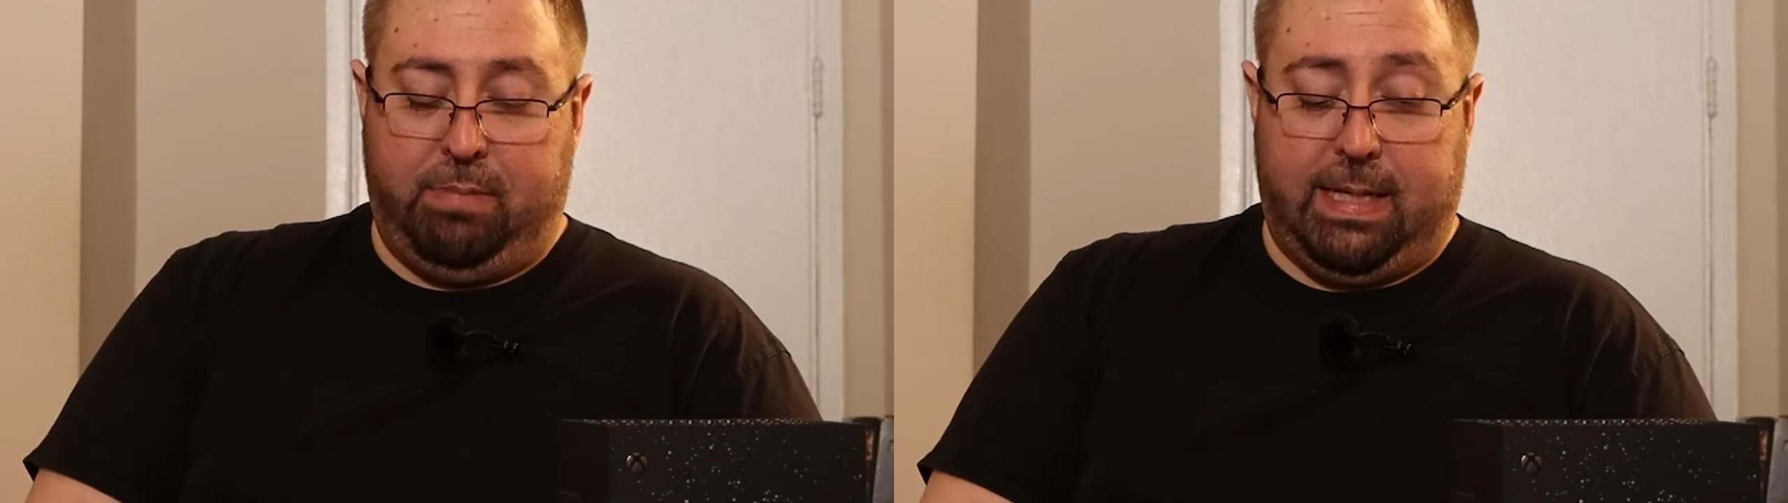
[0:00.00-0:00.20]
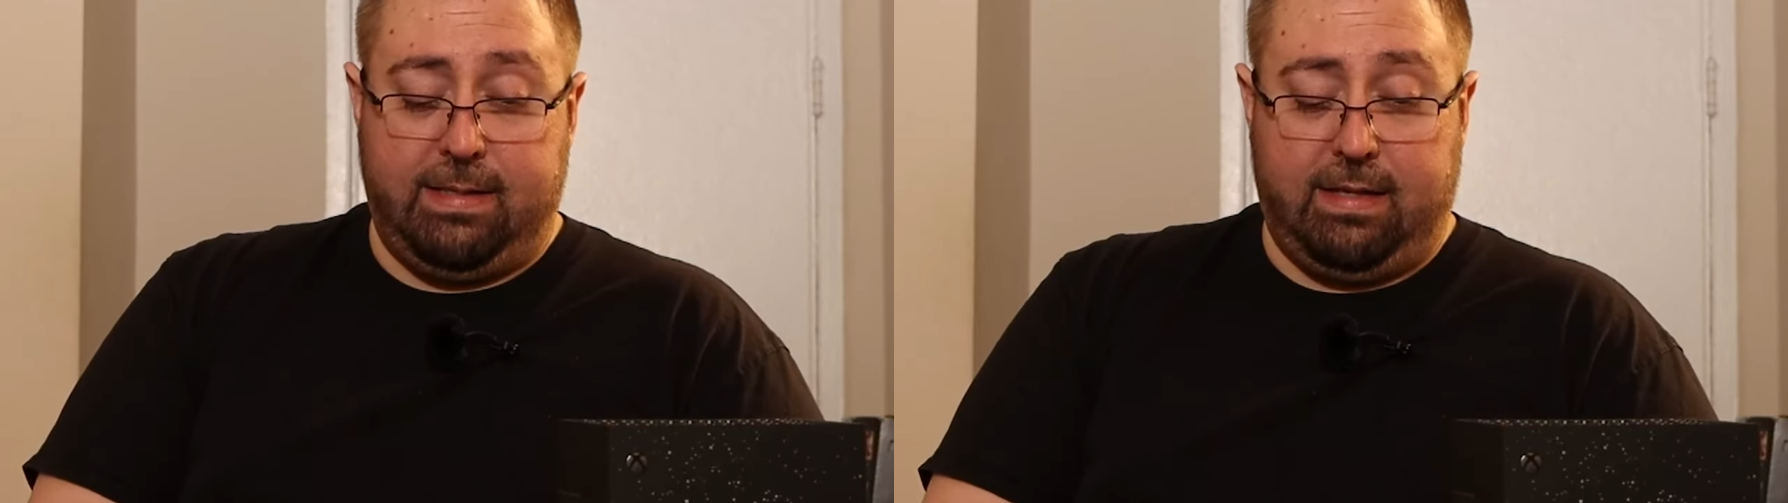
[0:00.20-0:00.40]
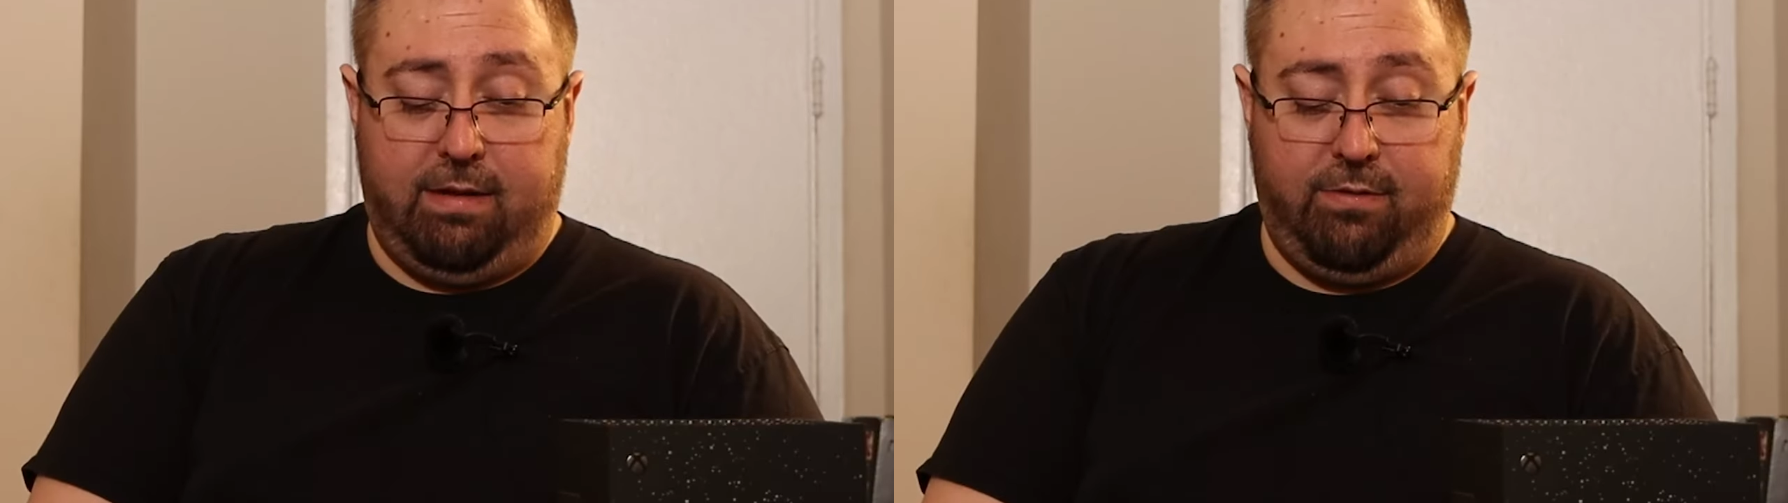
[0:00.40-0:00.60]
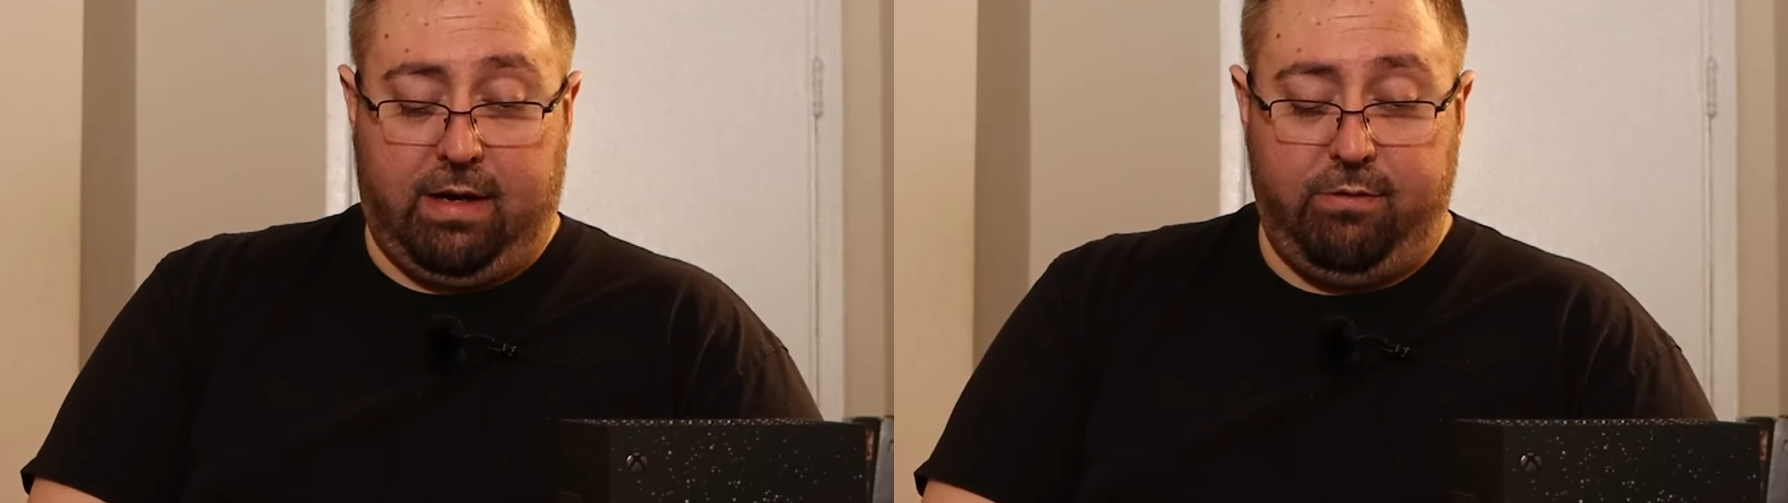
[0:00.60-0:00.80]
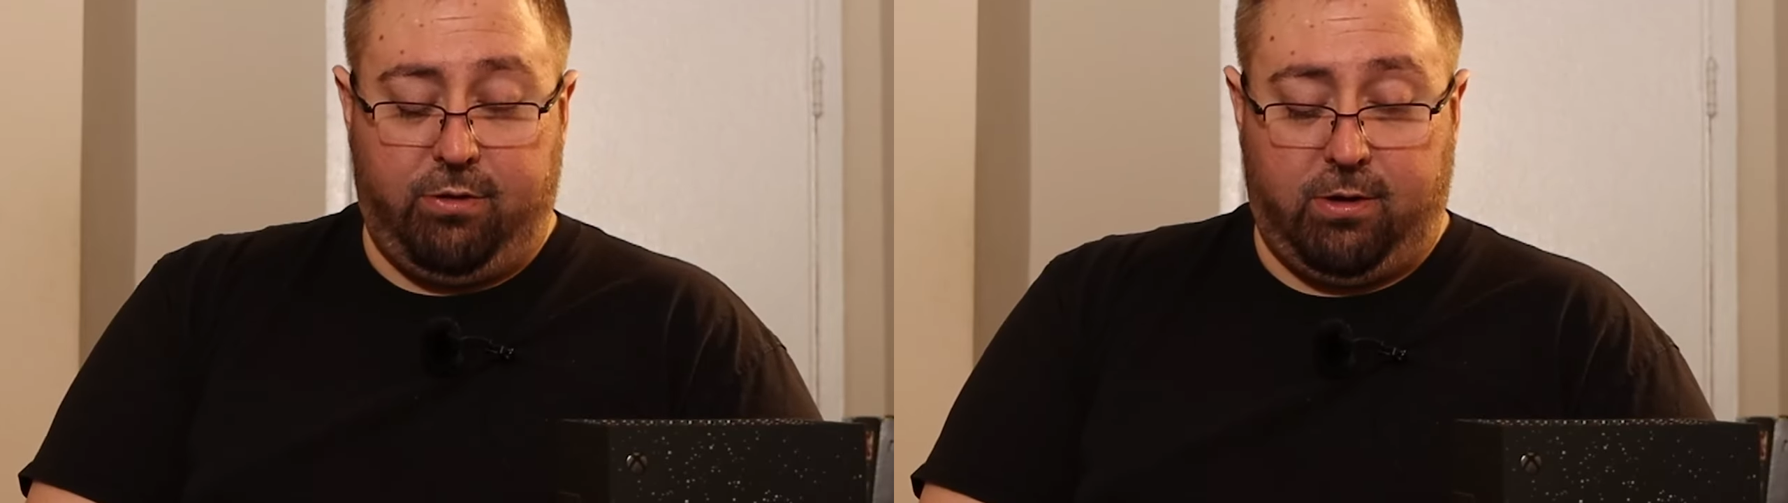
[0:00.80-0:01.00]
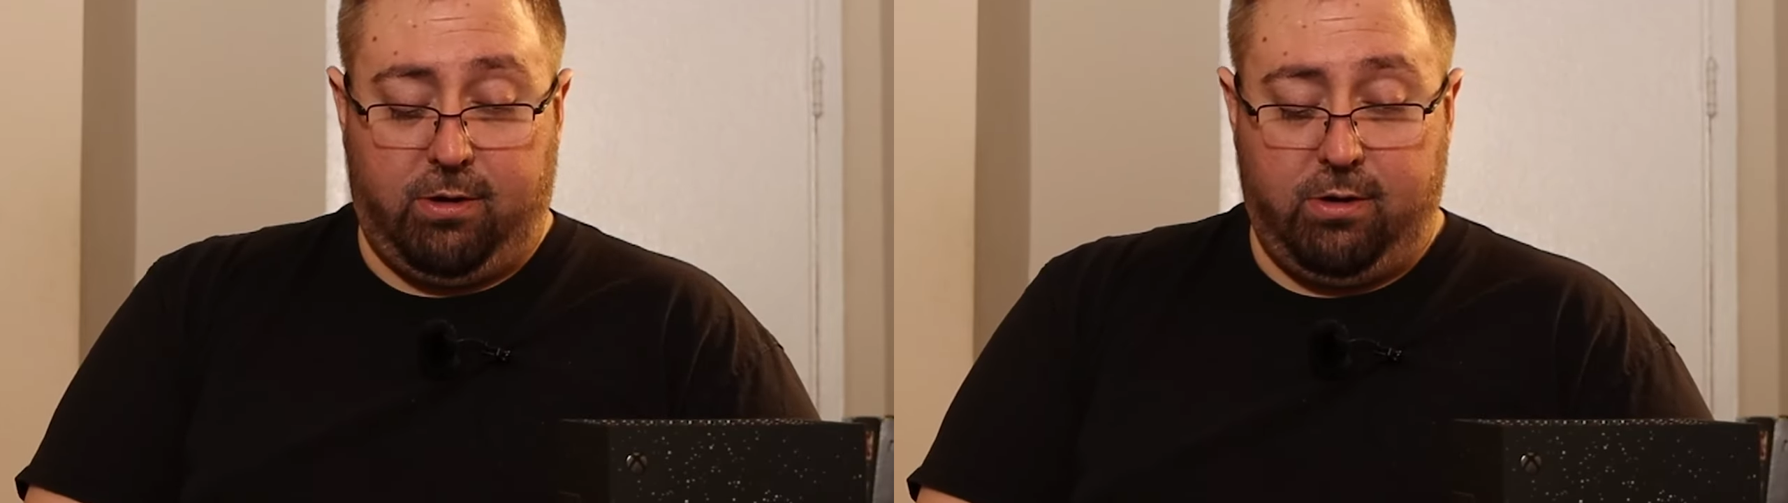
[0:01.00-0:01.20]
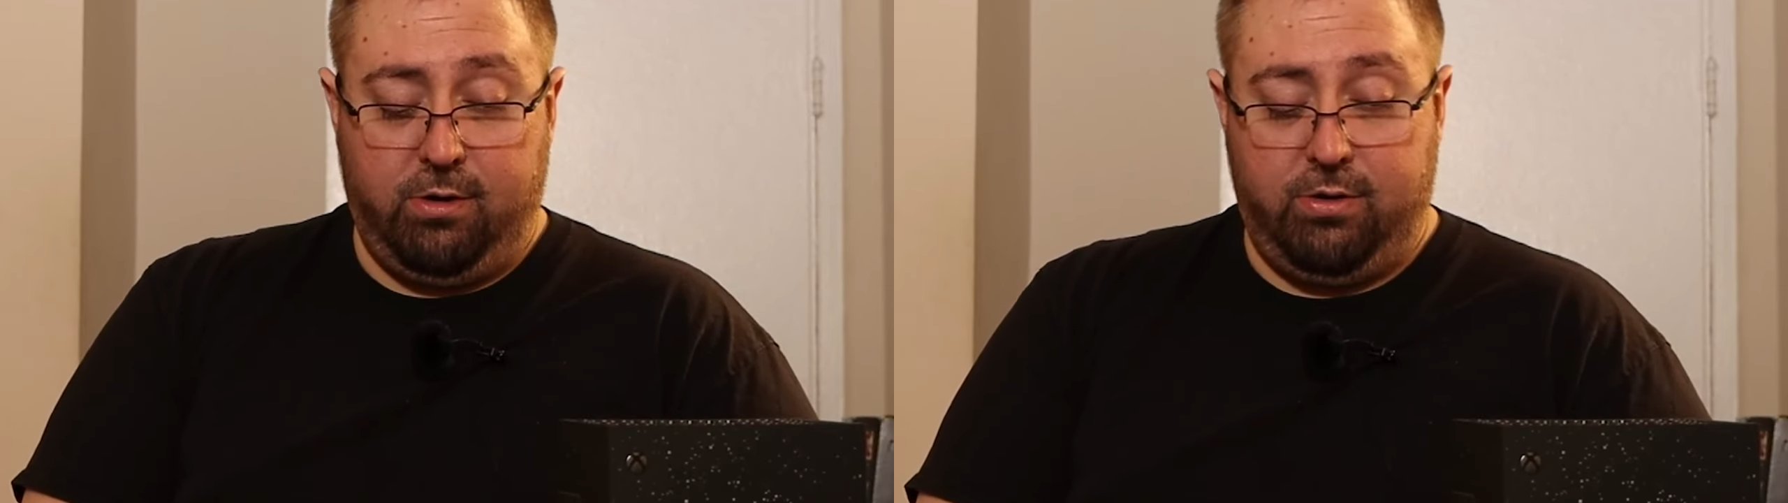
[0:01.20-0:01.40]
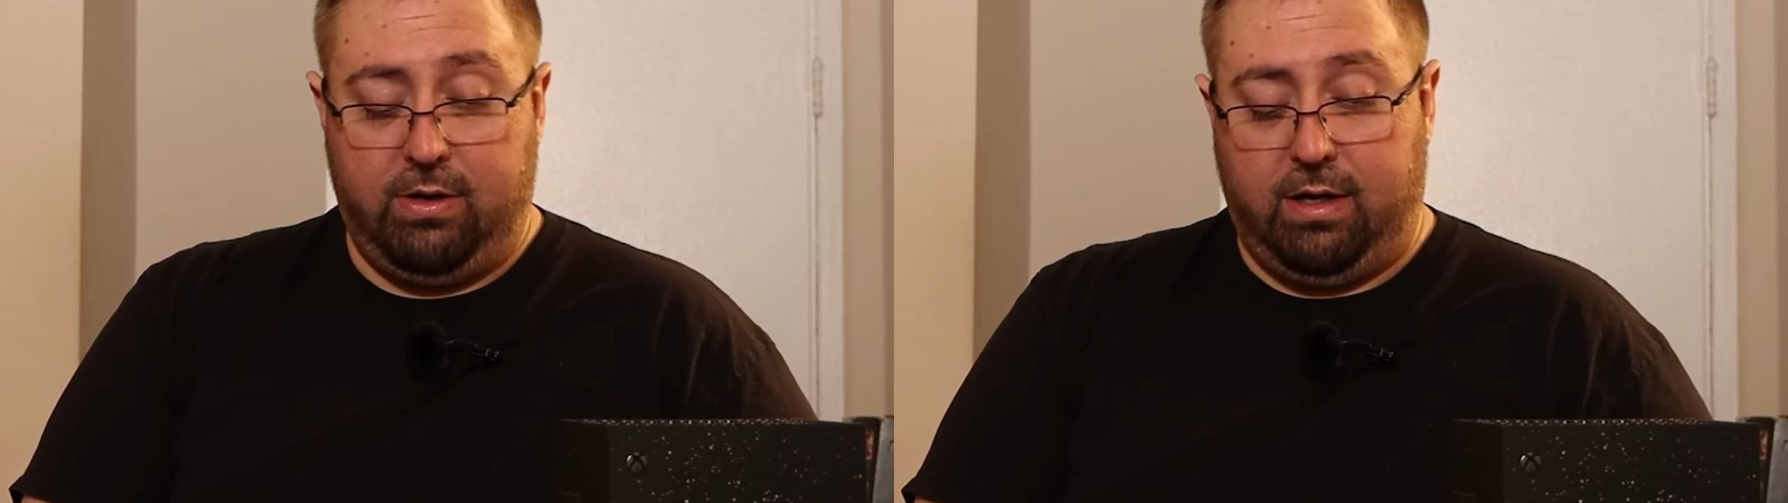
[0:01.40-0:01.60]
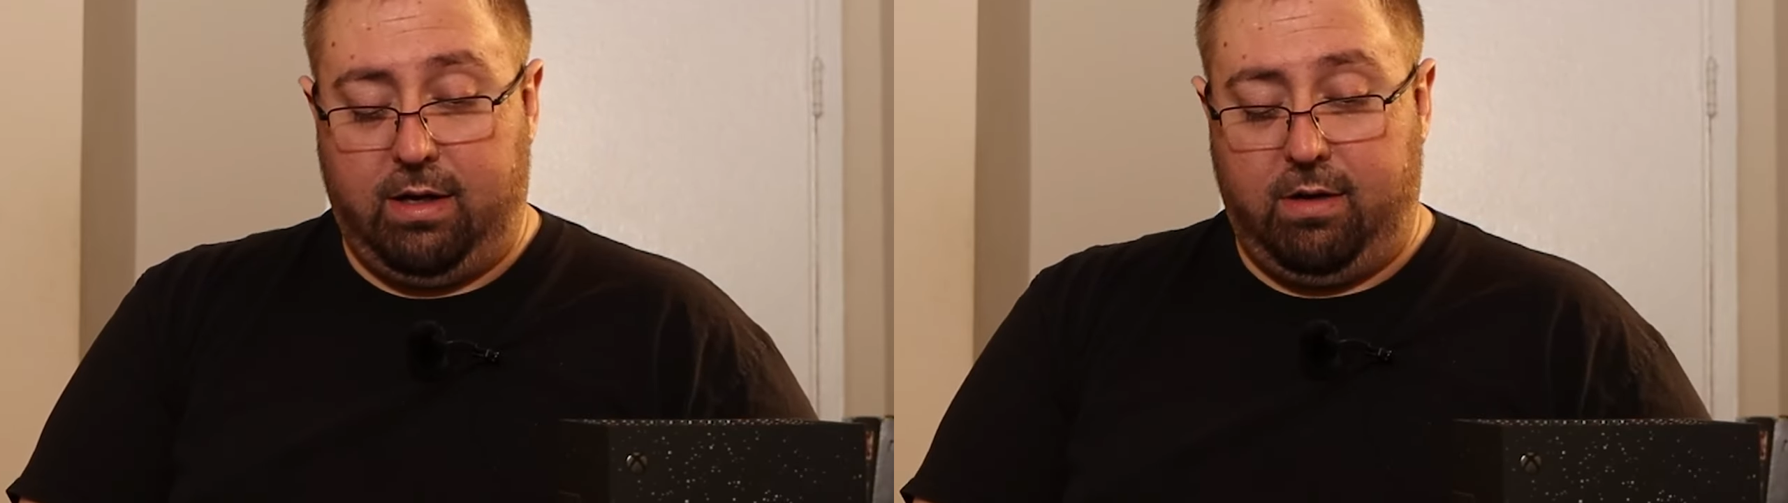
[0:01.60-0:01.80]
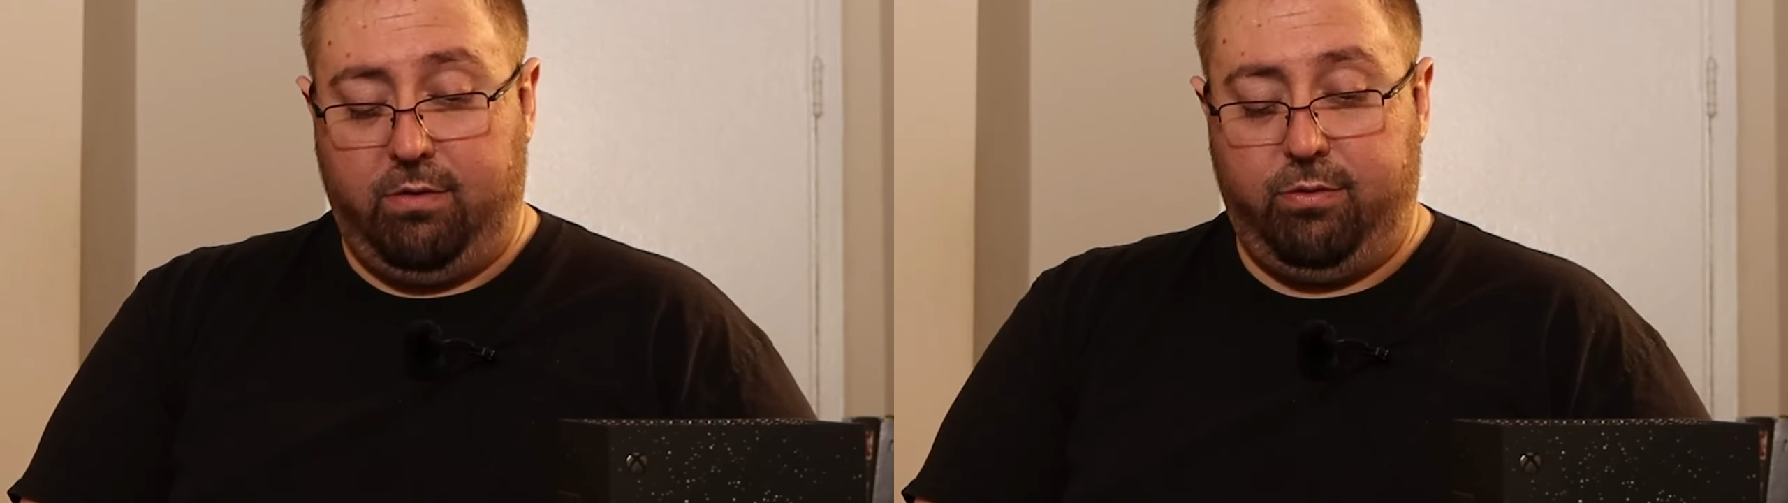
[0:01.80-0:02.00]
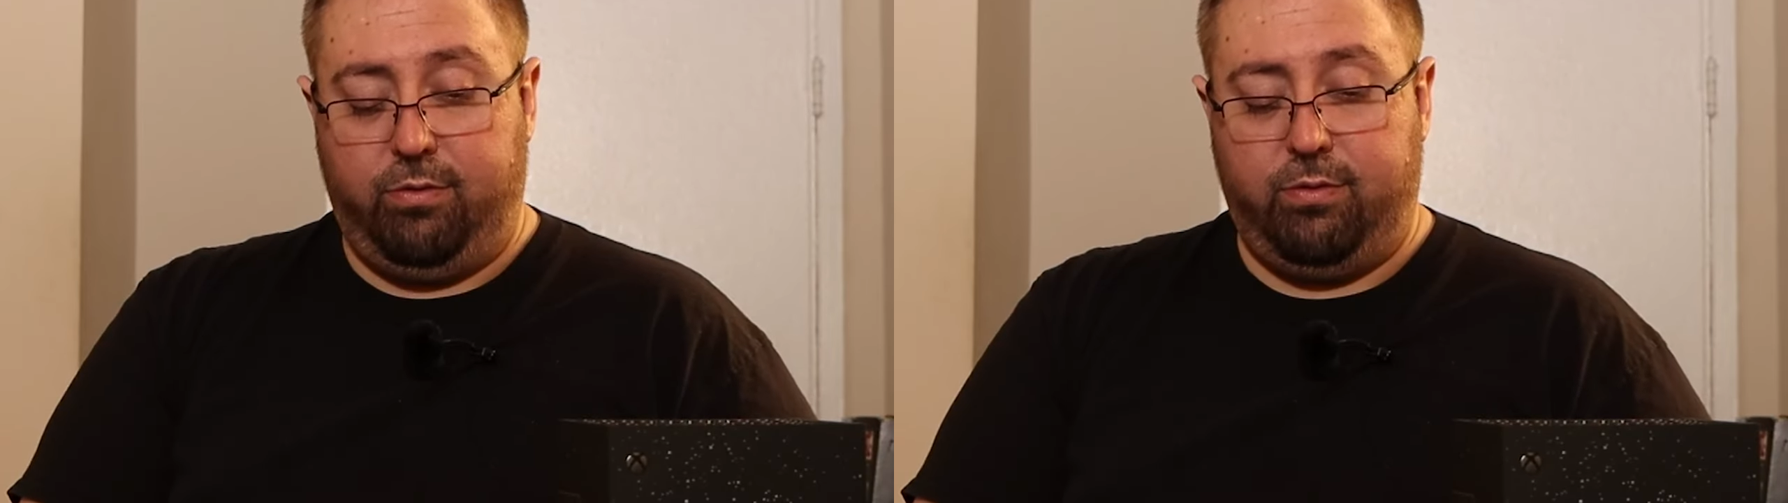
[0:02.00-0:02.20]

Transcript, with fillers: but I've, I've heard of